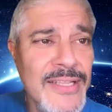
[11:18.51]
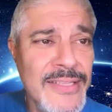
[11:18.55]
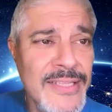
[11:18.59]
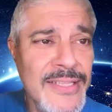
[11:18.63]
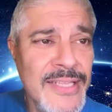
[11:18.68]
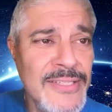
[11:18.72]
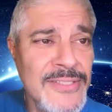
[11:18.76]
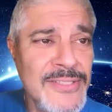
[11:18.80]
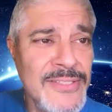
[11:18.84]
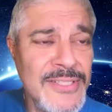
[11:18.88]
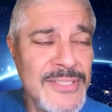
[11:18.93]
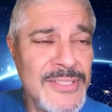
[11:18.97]

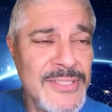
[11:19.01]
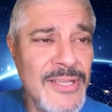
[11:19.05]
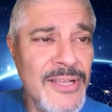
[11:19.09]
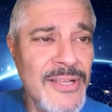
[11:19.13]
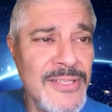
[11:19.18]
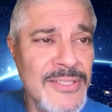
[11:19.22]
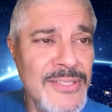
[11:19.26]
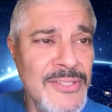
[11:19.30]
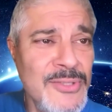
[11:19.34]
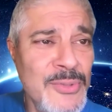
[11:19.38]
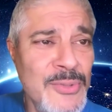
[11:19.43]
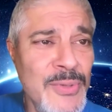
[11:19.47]
then it's just
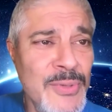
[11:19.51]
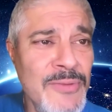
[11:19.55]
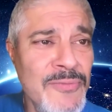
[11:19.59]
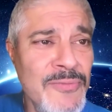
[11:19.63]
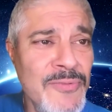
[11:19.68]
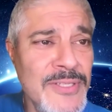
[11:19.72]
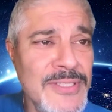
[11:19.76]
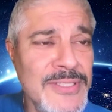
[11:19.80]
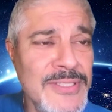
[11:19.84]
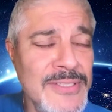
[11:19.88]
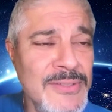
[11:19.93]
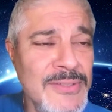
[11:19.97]
the three
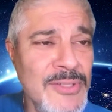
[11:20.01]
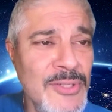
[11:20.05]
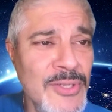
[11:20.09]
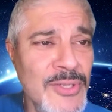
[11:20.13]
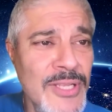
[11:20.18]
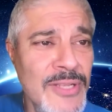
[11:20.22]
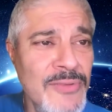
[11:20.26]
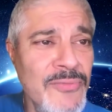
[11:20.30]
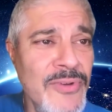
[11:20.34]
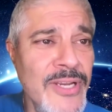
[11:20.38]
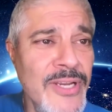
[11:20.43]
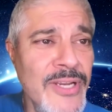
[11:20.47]
of us
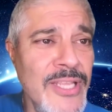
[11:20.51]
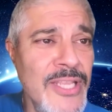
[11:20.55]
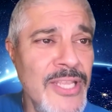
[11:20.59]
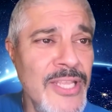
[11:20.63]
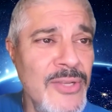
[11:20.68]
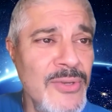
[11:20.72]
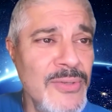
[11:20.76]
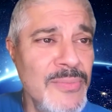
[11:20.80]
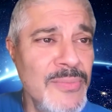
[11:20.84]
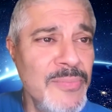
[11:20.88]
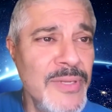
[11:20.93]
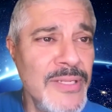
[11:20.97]
looking very
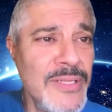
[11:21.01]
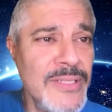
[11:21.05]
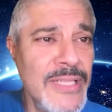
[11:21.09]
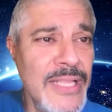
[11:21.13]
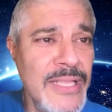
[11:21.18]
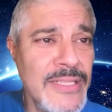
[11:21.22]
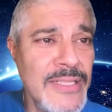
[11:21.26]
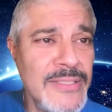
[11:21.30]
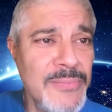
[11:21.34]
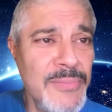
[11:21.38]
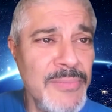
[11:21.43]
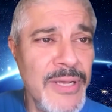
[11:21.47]
cute, but
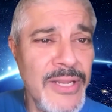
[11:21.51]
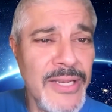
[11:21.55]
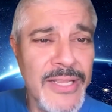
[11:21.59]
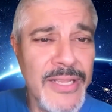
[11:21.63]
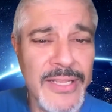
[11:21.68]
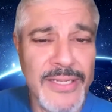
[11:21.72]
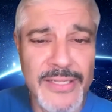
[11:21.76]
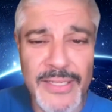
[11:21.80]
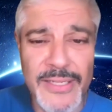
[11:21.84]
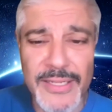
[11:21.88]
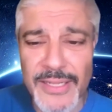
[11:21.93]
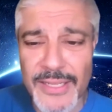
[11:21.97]
that's about it.